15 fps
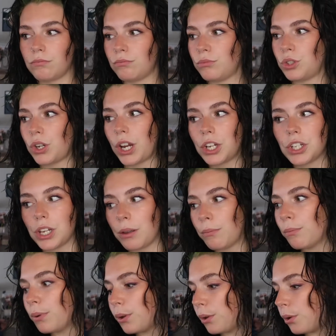dry
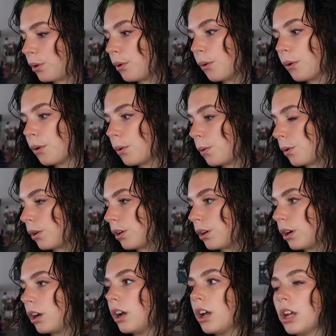shampoo
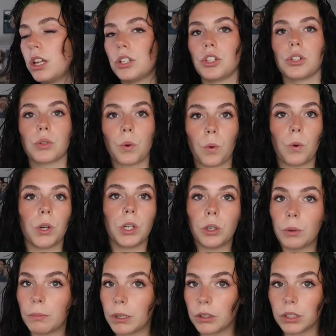or just
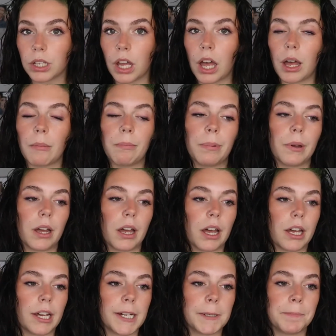oil buildup,
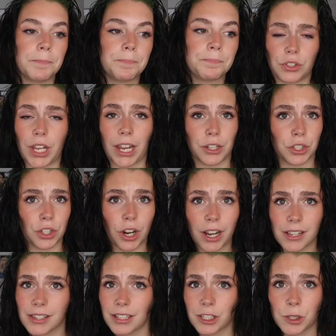
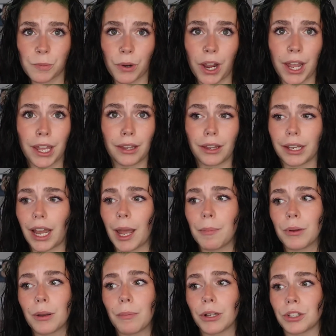texturizing spray. Like, I
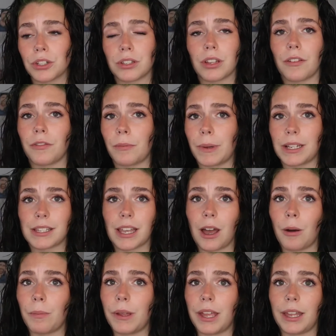put a bunch of stuff on my
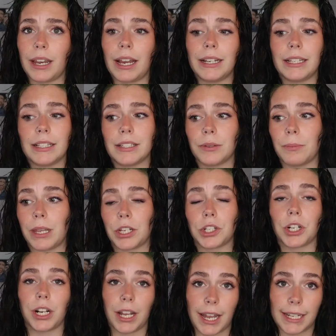scalp and I need to make
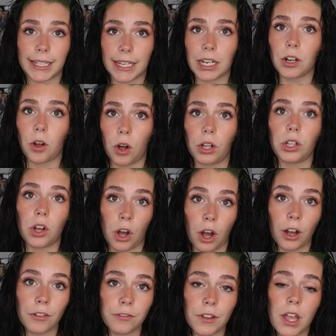sure I get it all
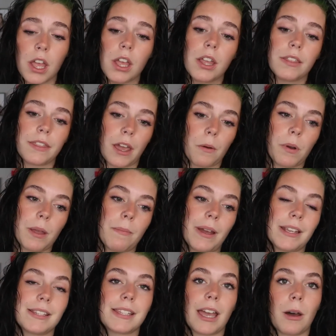off. That way my
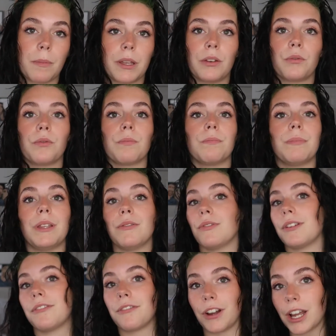scalp can be
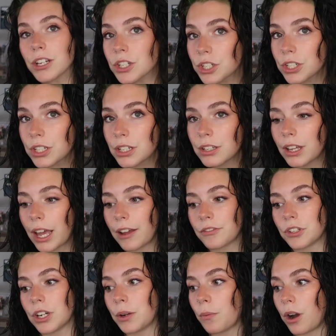refreshed
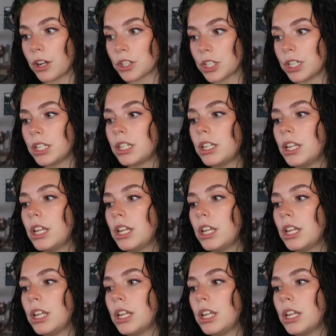after I wash it.